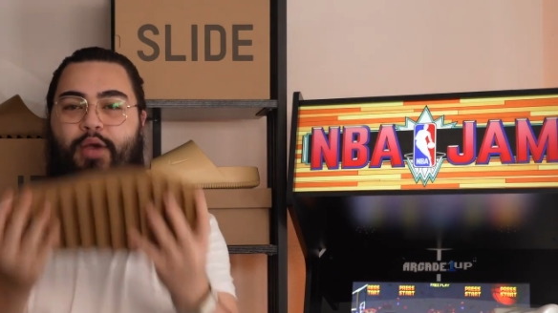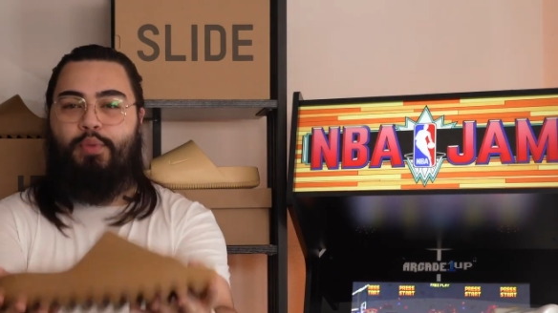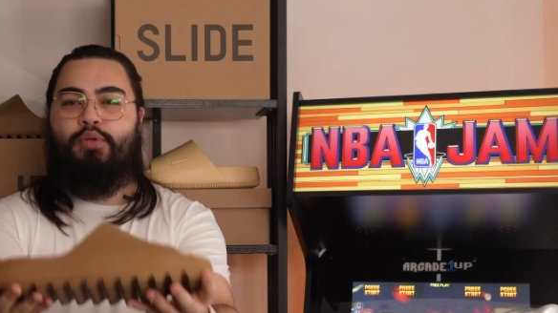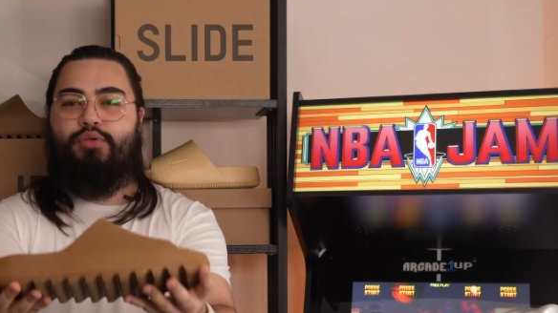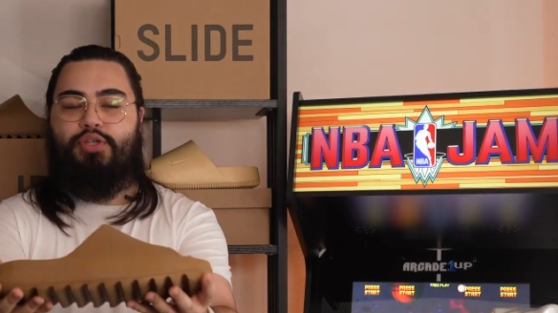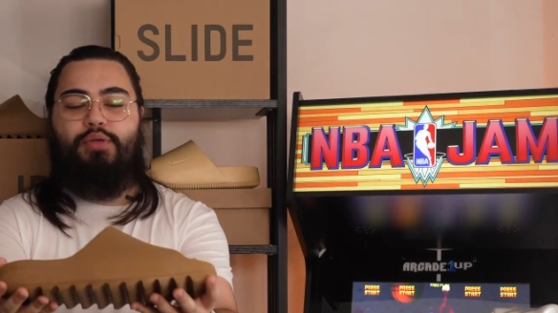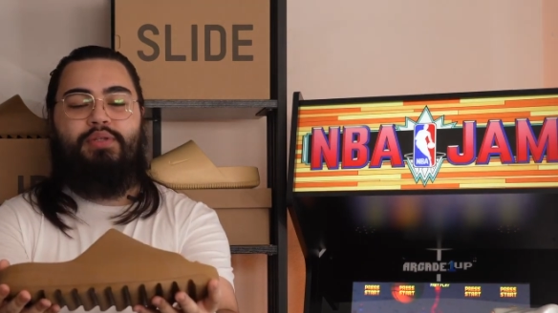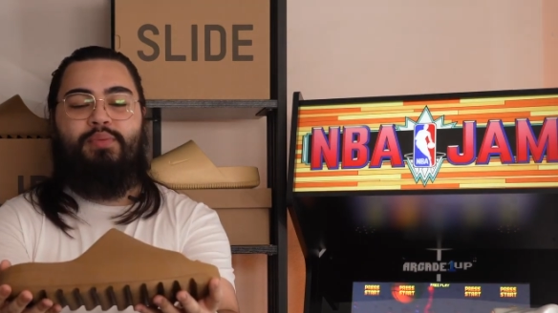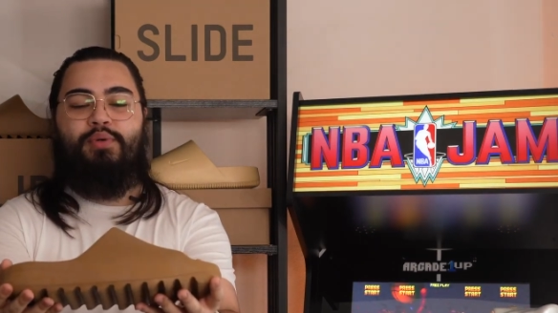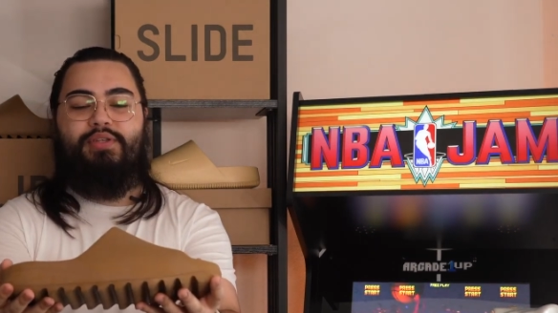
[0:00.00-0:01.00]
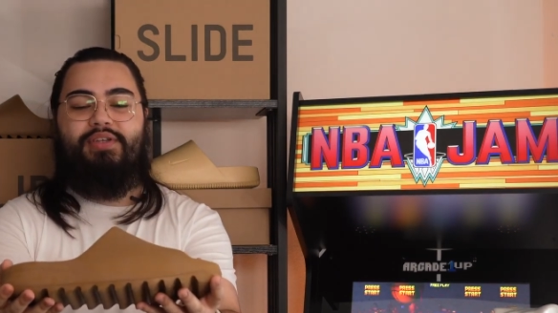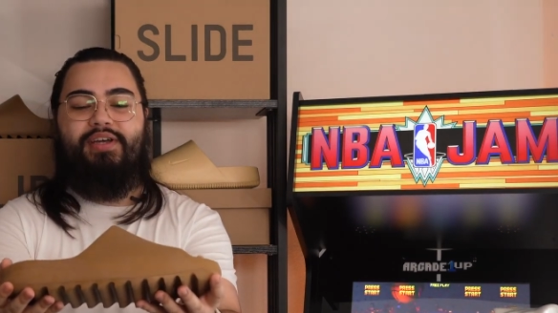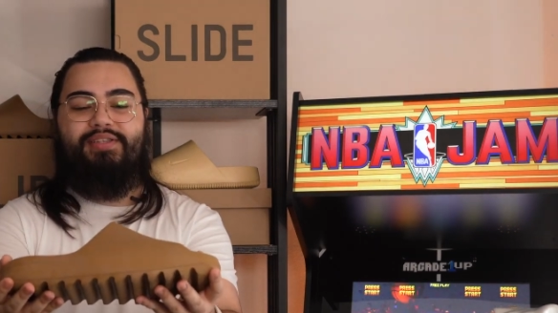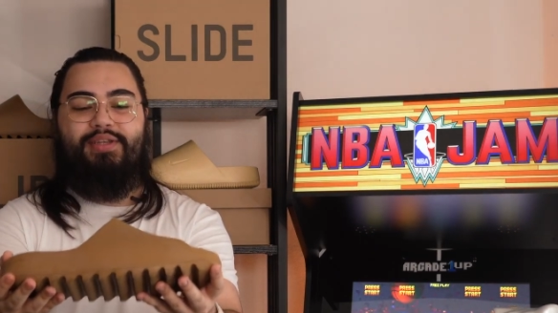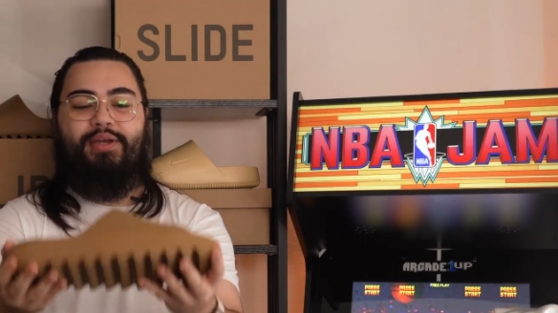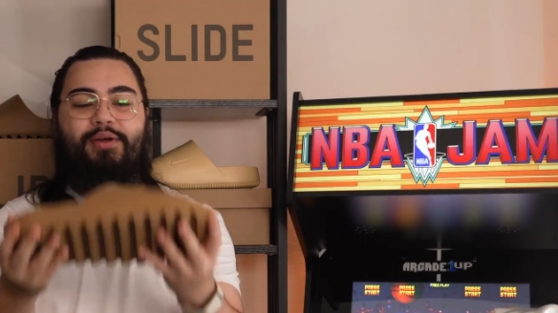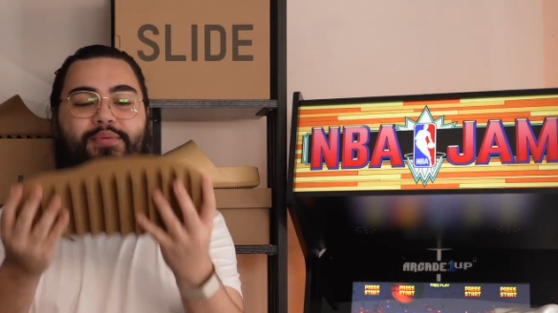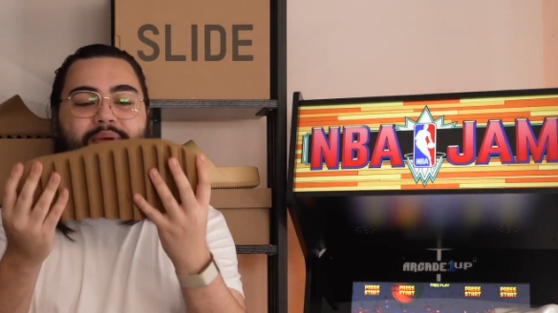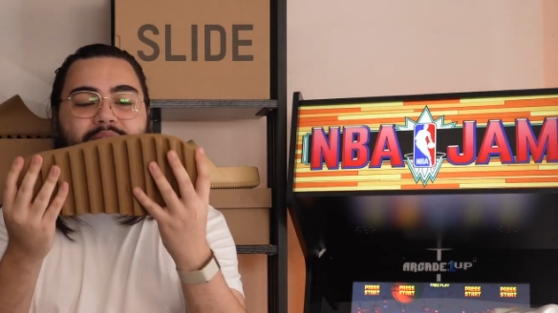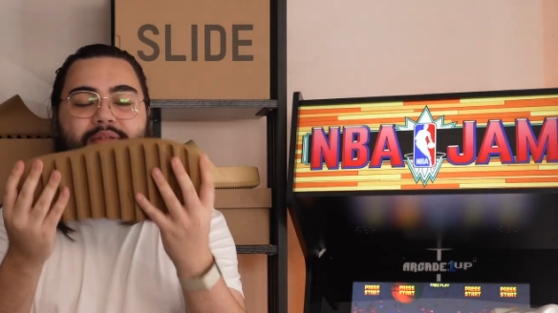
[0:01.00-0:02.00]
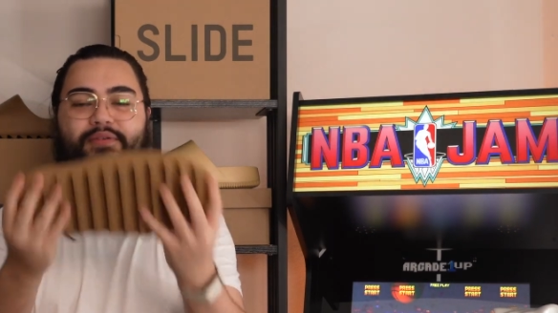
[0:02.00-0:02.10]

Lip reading: And when you're choosing what size to go with